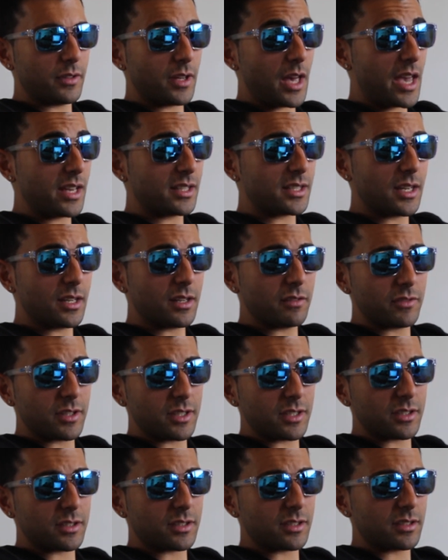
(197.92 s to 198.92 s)
18 of
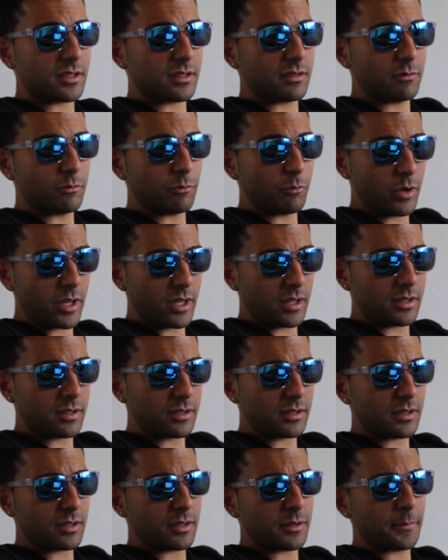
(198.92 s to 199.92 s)
his
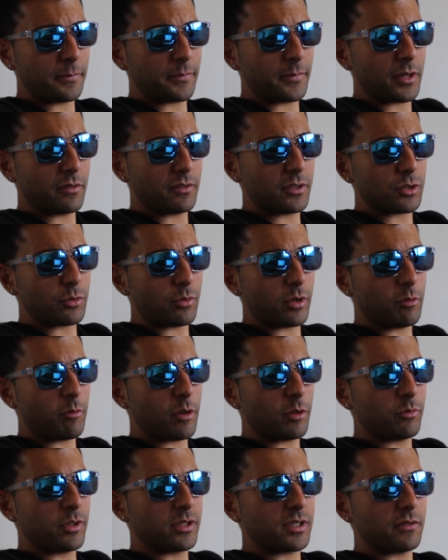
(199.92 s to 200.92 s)

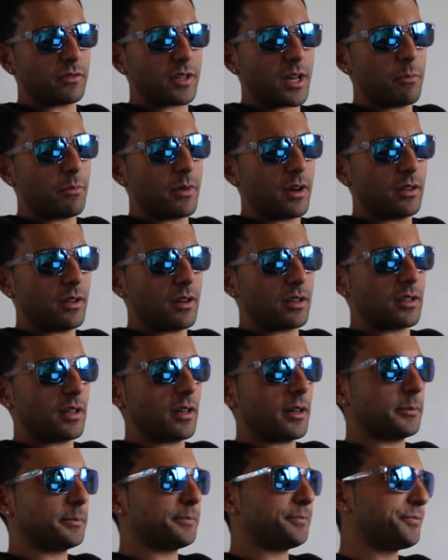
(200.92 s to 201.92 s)
21 wins have come by
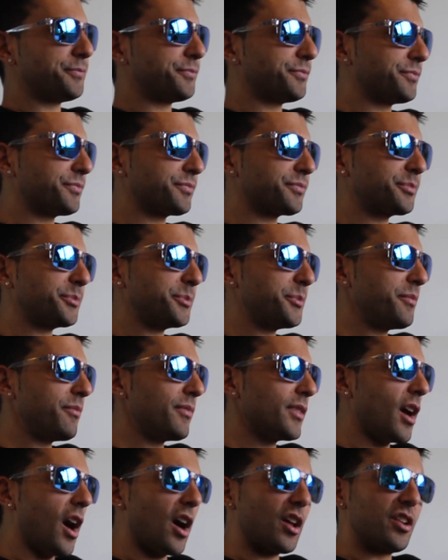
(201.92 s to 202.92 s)
knockout.
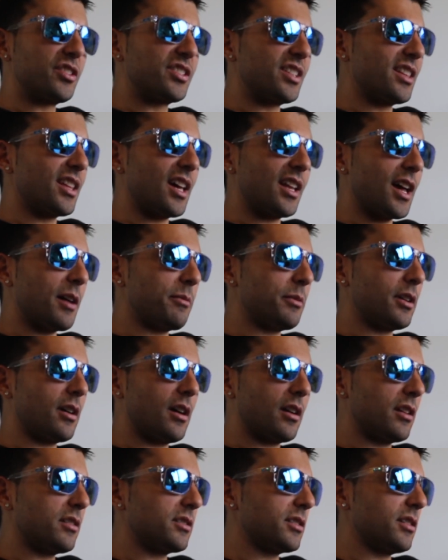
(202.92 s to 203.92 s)
I don't see that happening.
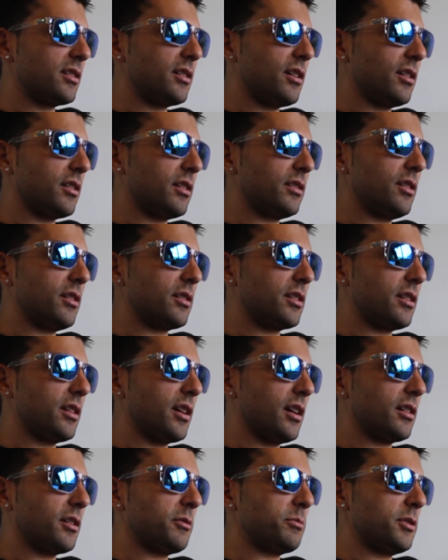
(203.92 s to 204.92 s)
I don't see Conor knocking
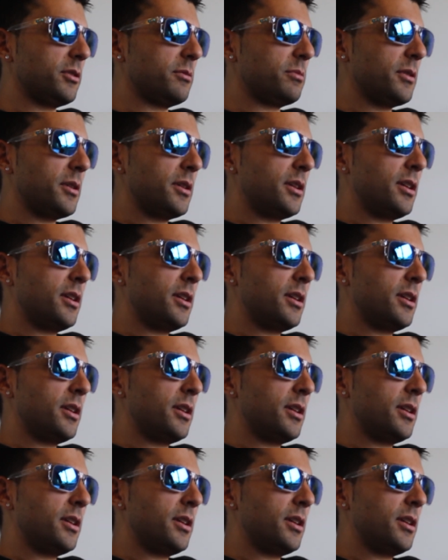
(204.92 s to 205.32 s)
out Khabib.